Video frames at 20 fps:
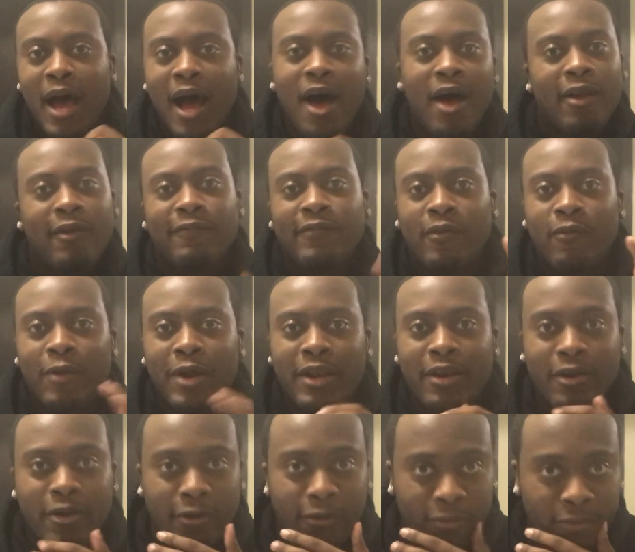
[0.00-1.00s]
out of a
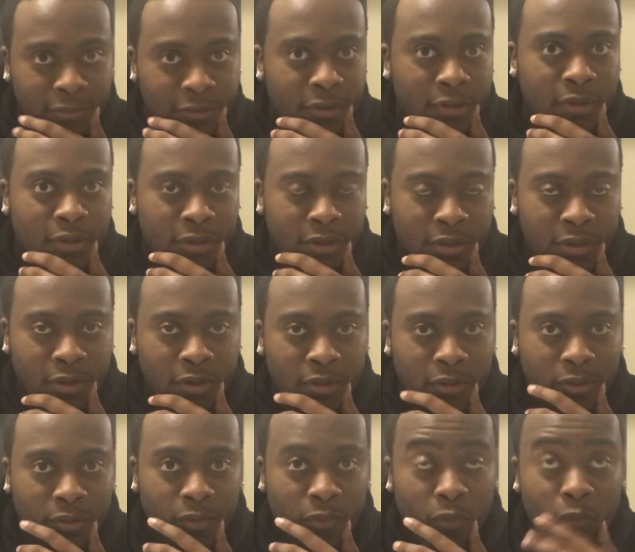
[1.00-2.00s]
window
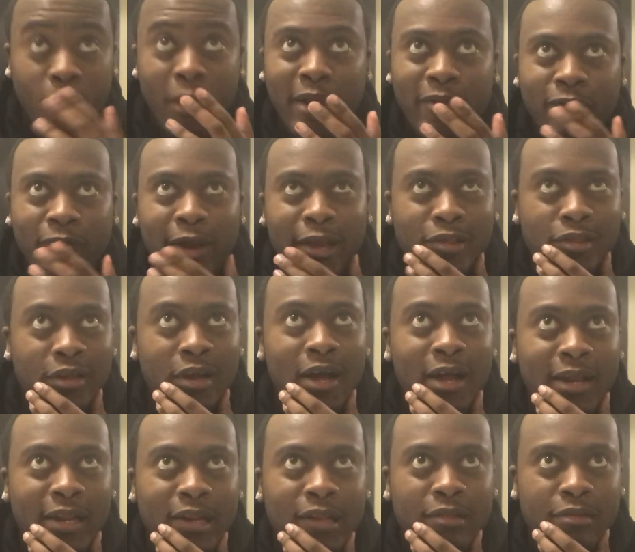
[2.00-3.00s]
with Rick's
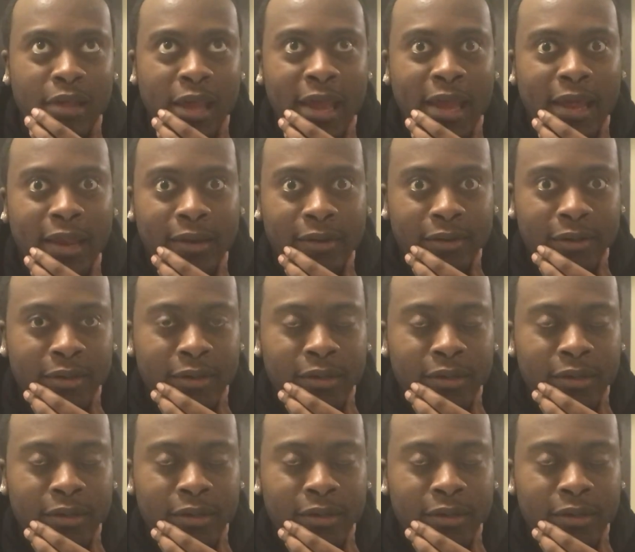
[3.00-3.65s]
gun in his hand.